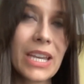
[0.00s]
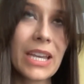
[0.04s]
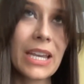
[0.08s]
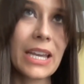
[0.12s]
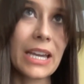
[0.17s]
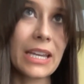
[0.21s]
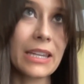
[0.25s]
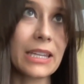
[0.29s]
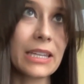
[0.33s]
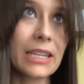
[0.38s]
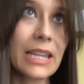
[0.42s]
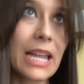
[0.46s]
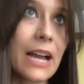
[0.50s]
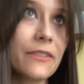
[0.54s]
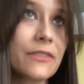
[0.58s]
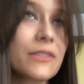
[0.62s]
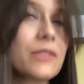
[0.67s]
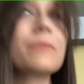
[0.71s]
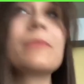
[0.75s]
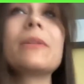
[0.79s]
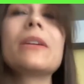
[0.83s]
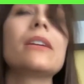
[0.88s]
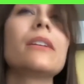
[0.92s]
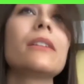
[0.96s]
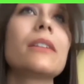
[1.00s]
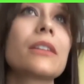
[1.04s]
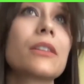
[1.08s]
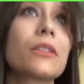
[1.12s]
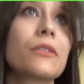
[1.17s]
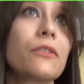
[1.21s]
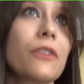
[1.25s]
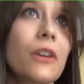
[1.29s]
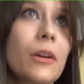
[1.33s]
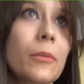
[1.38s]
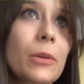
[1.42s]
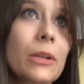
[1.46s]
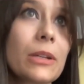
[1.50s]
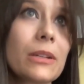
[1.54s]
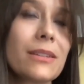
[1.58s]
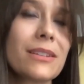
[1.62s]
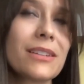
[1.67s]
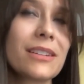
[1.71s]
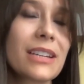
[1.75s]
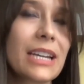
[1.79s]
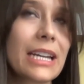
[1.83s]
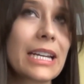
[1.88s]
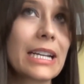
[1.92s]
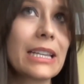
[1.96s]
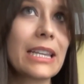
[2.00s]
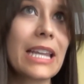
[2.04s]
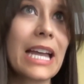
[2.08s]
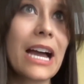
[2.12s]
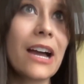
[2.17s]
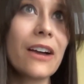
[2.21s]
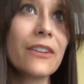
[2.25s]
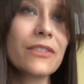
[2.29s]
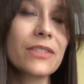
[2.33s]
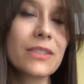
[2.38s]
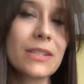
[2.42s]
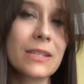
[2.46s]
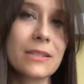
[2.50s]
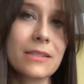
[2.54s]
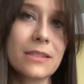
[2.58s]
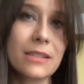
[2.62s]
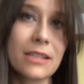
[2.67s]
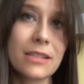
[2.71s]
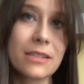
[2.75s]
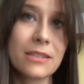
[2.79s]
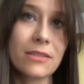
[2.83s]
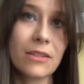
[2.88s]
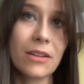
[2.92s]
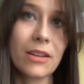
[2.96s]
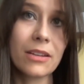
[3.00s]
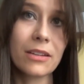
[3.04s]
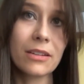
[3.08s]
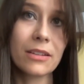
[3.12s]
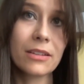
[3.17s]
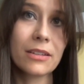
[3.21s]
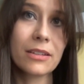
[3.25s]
And they laughed at me, the farmer kind of laughed, because that's not